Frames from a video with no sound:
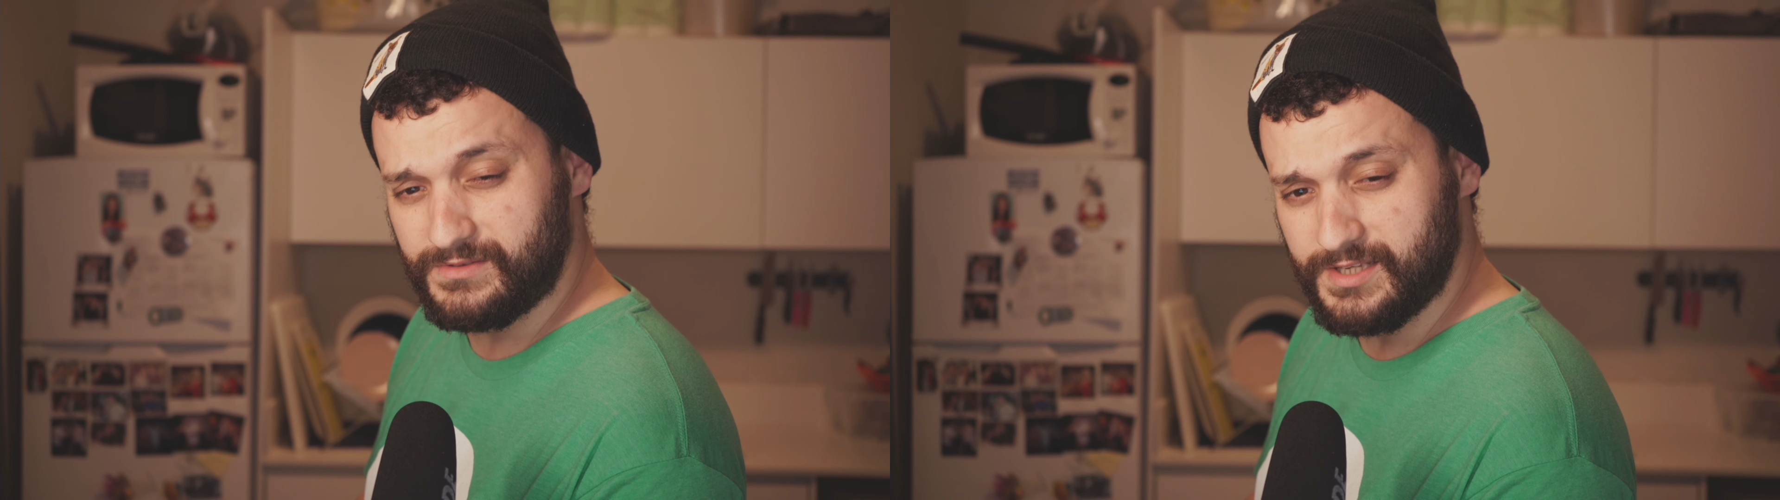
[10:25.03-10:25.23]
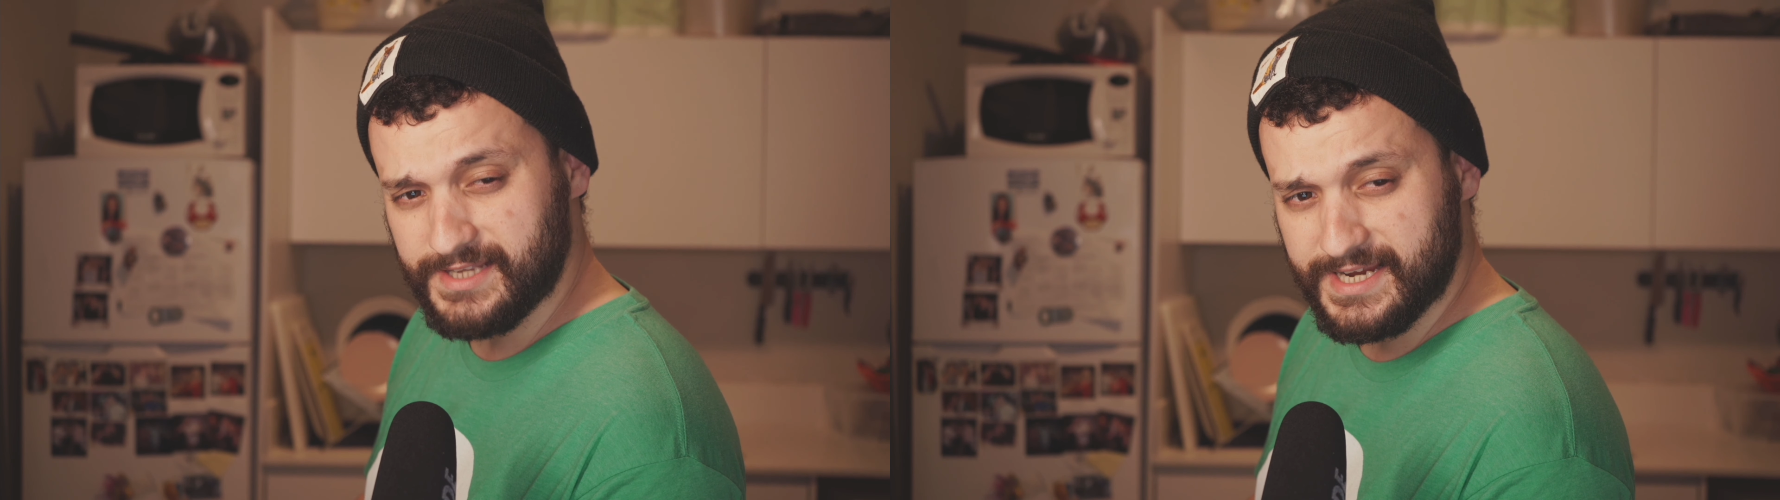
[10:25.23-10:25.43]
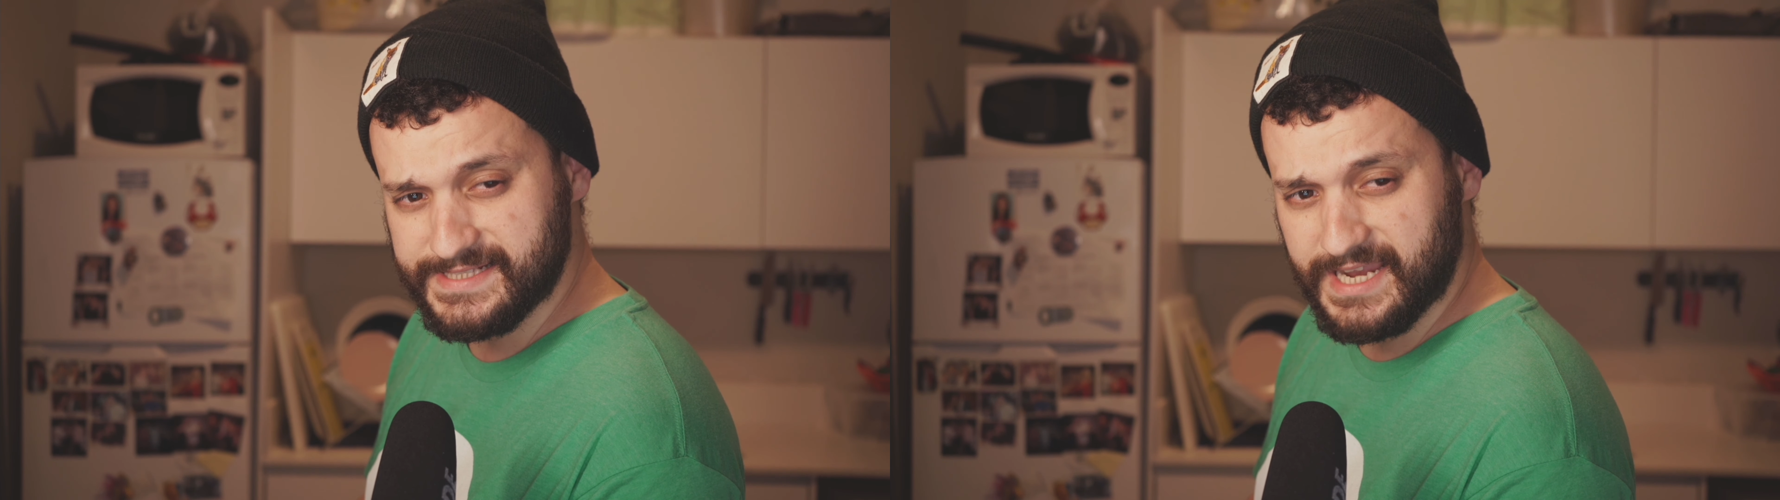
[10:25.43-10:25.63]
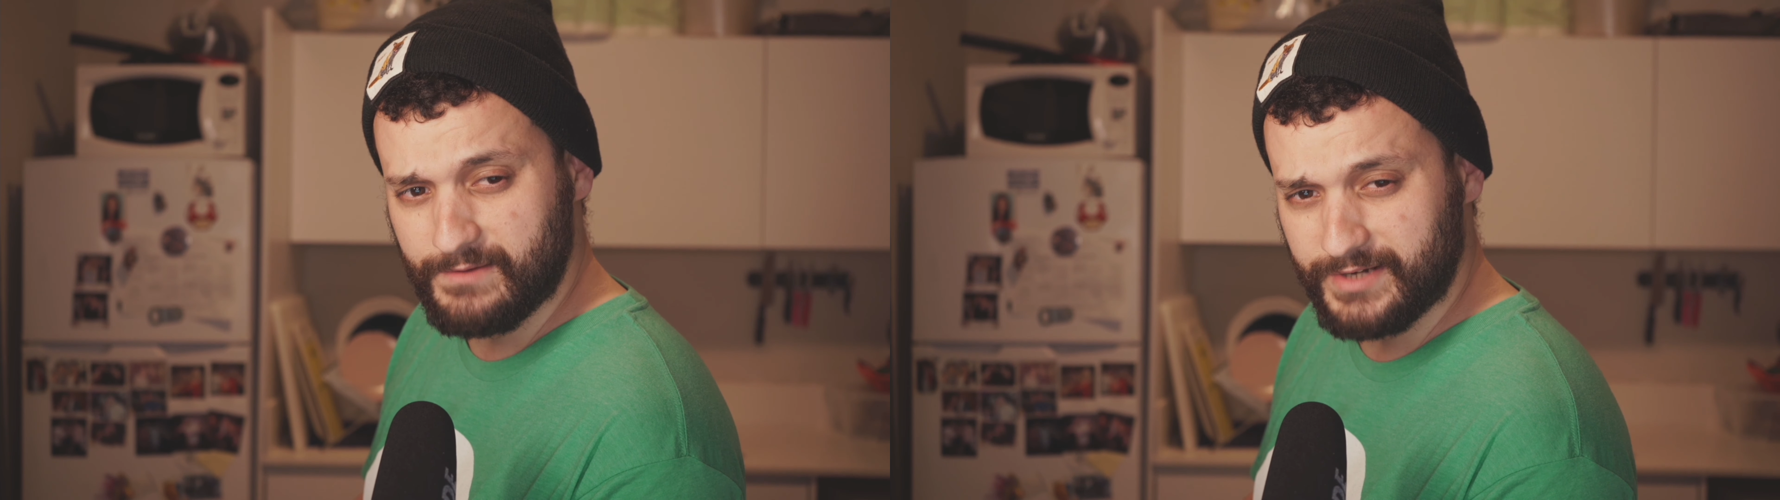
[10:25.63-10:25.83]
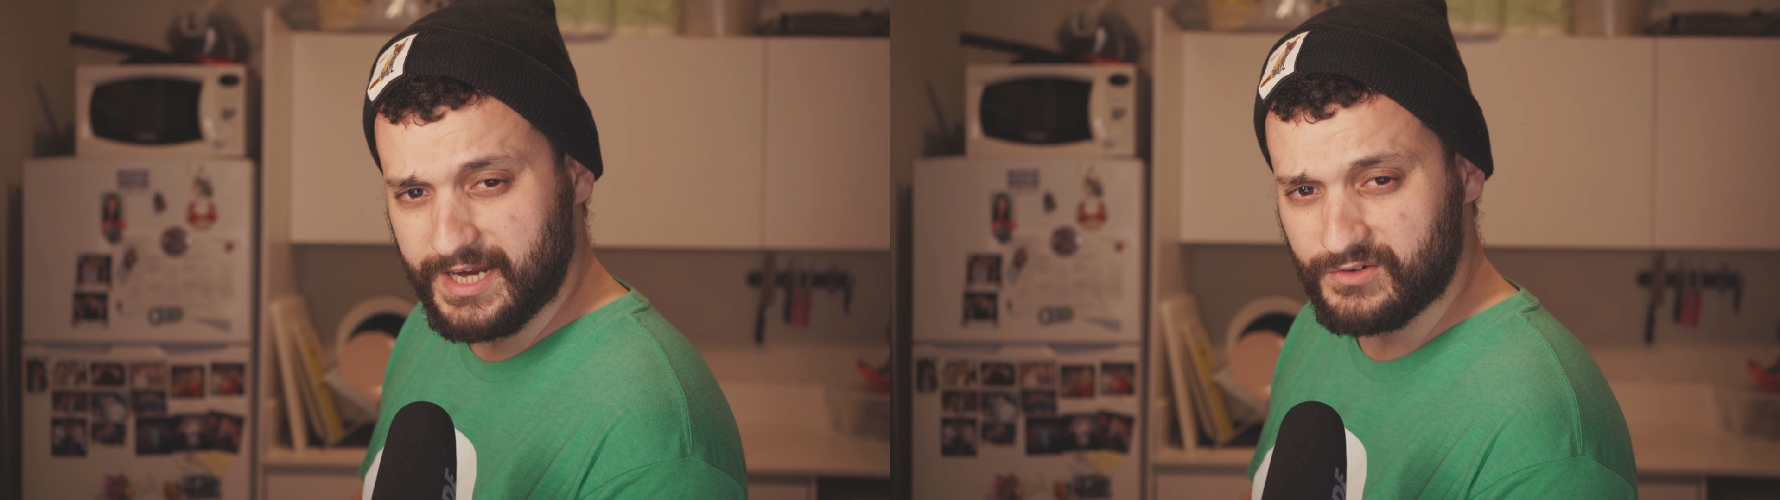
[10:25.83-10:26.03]
Did I say
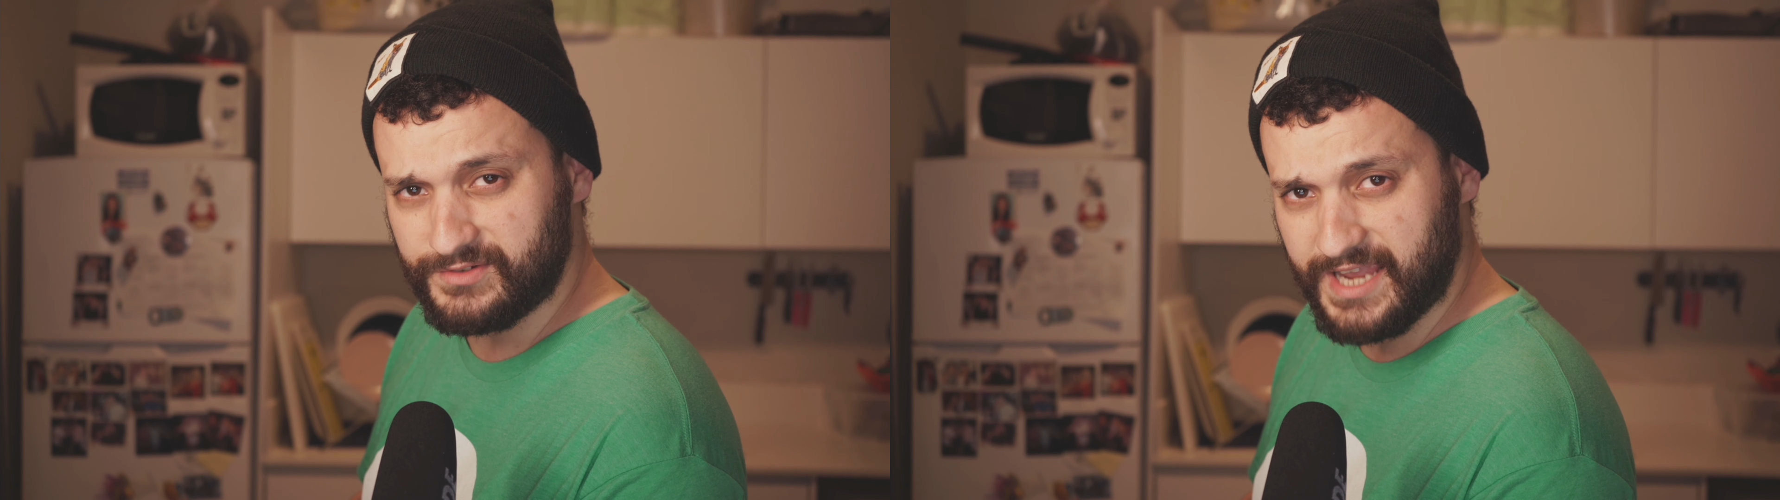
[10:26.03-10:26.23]
break your